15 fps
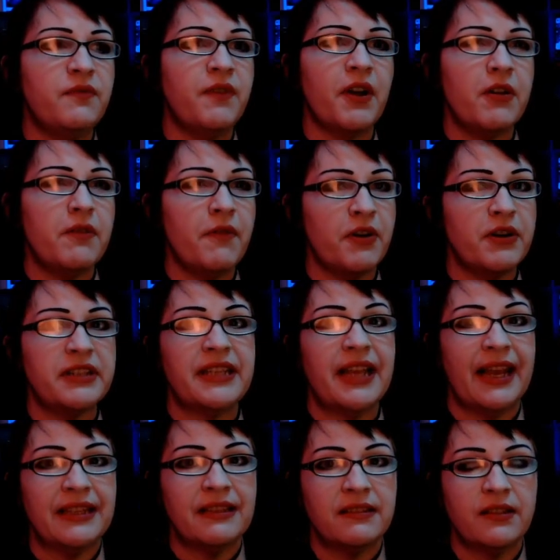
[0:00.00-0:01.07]
very, very
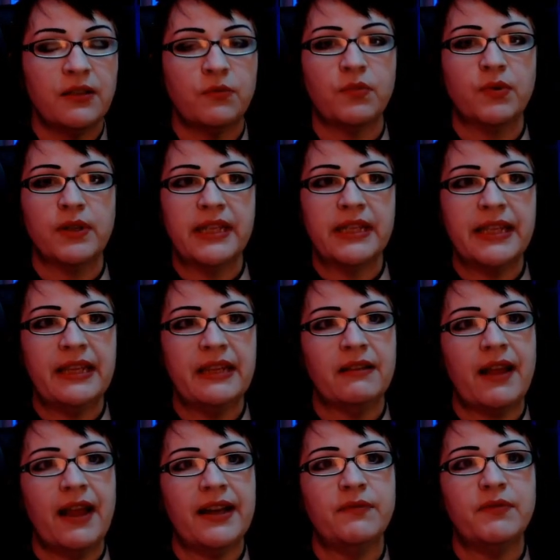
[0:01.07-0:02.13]
tense. It really
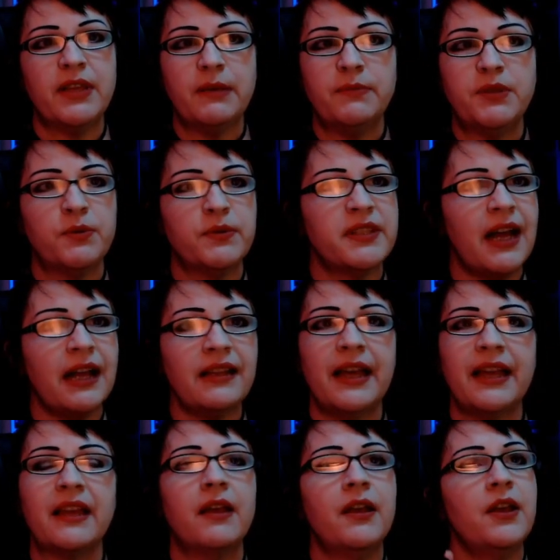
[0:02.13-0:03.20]
kind of keeps you, it's not
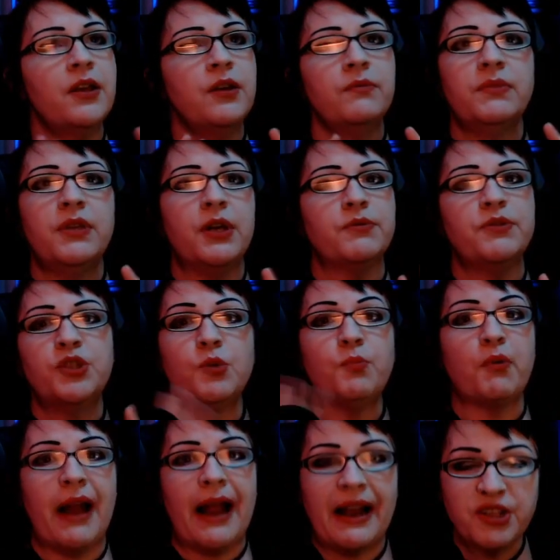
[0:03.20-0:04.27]
like, you know,
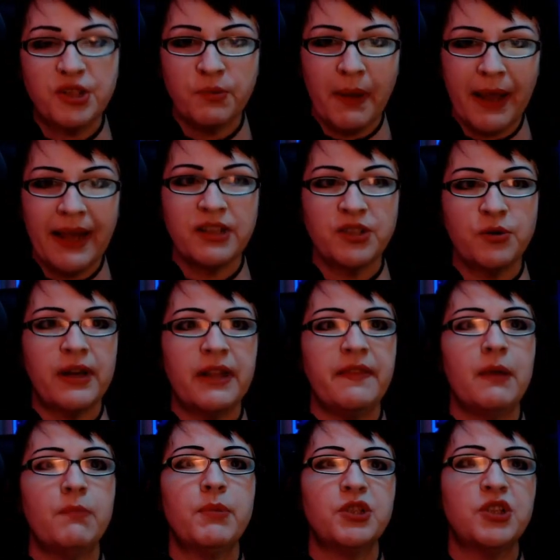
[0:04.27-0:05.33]
super action packed or
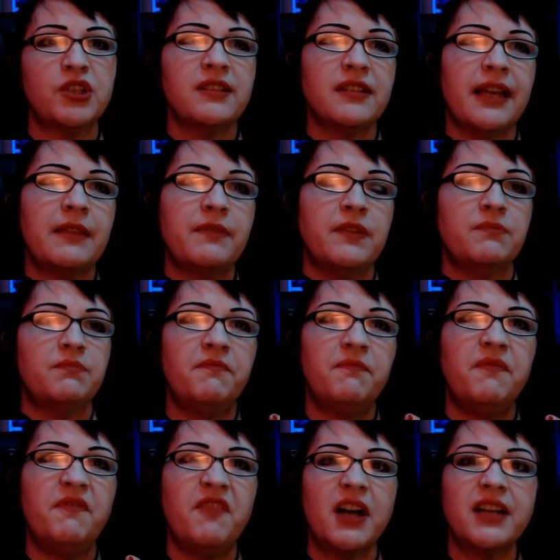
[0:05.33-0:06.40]
anything, but just like the
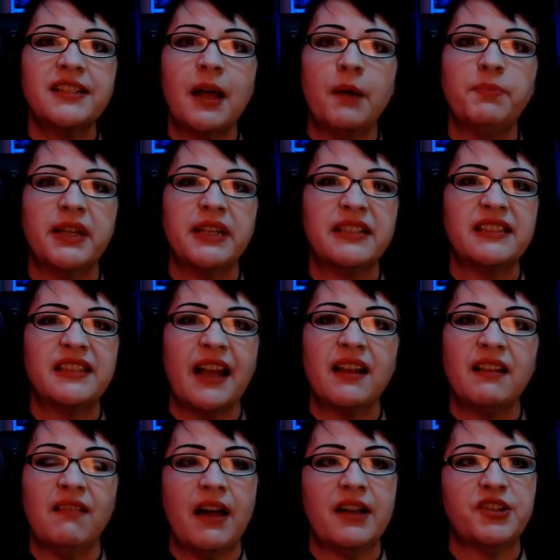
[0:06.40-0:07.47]
fucked up like
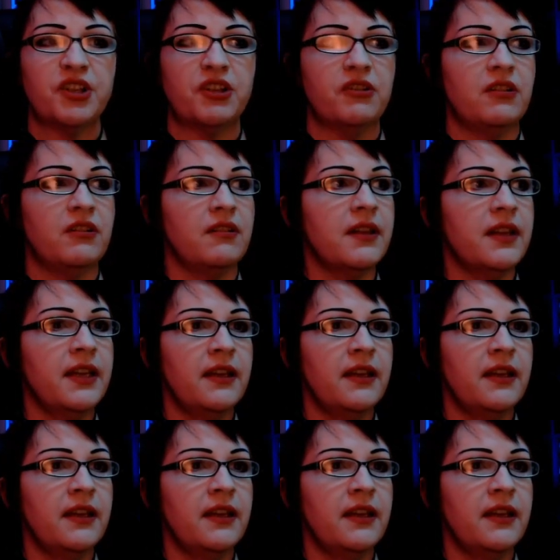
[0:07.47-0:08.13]
psychological